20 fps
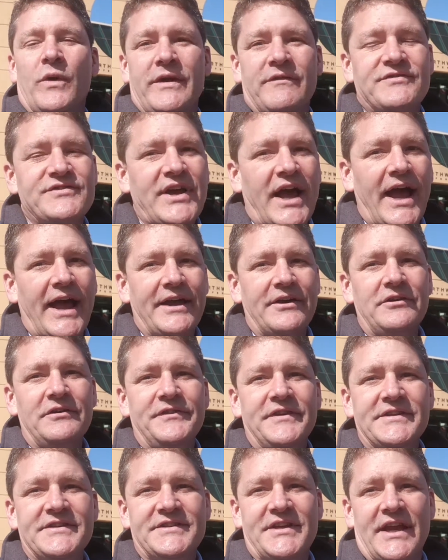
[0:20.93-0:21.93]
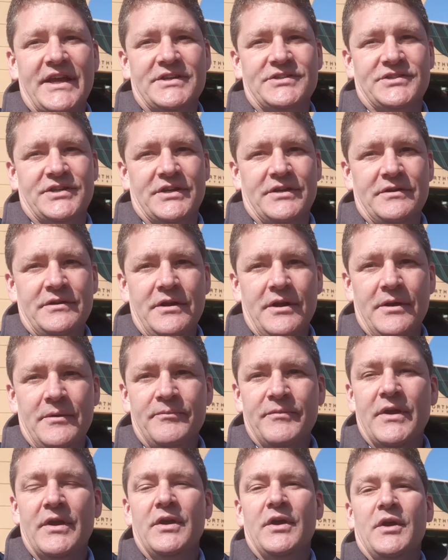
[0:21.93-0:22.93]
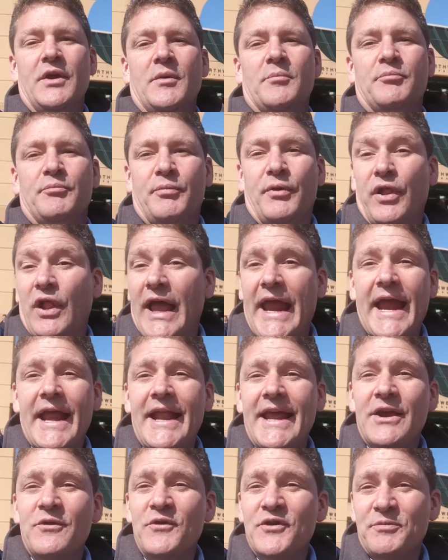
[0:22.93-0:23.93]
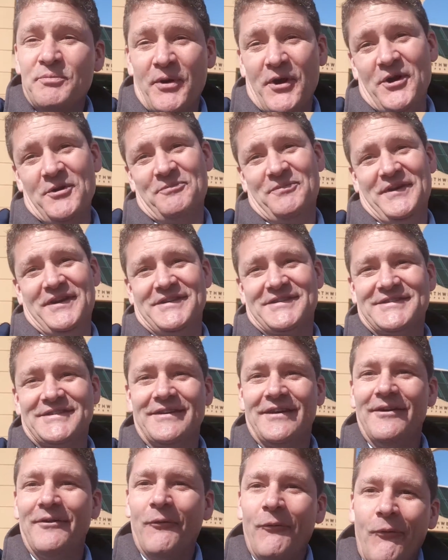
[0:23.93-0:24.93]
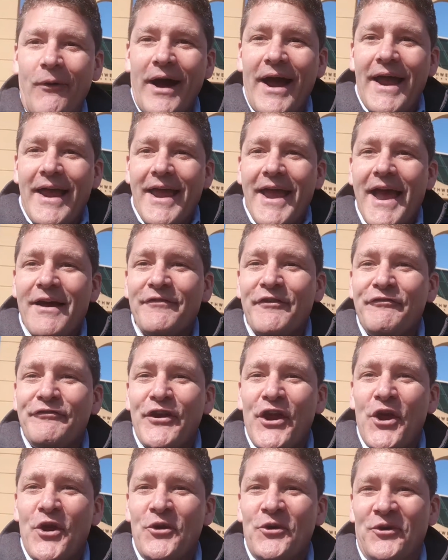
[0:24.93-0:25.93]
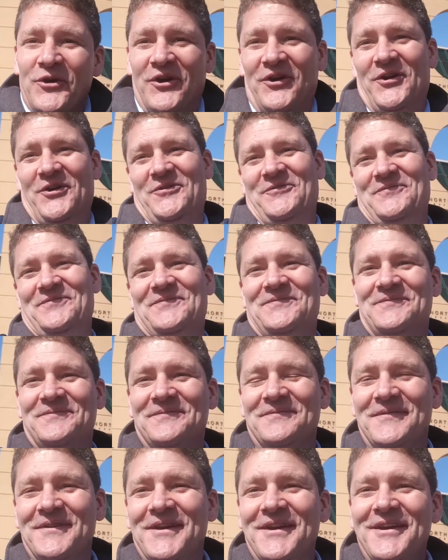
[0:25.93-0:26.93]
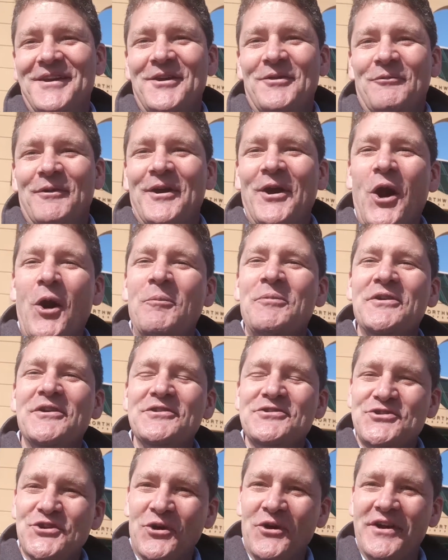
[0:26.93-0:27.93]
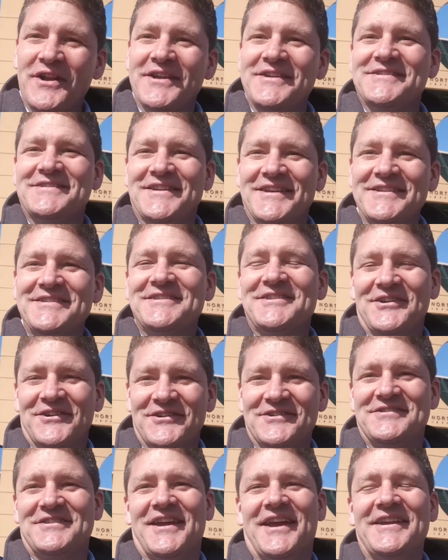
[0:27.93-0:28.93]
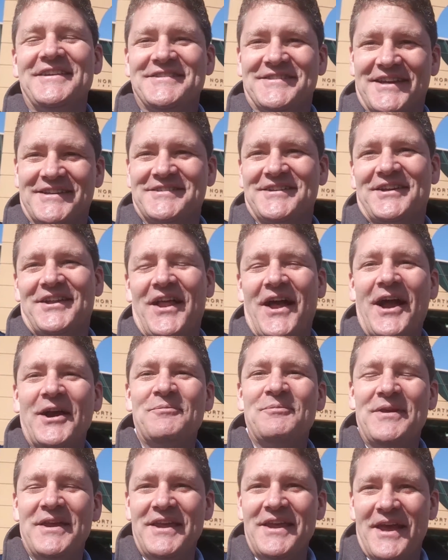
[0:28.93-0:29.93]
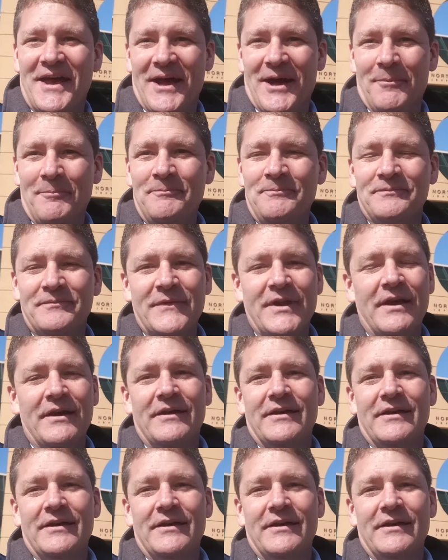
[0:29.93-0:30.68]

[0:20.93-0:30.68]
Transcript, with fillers: We've titled the session, Planning with Purpose. Why have a funeral? We hope you'll join us this Thursday, 6 o'clock p.m.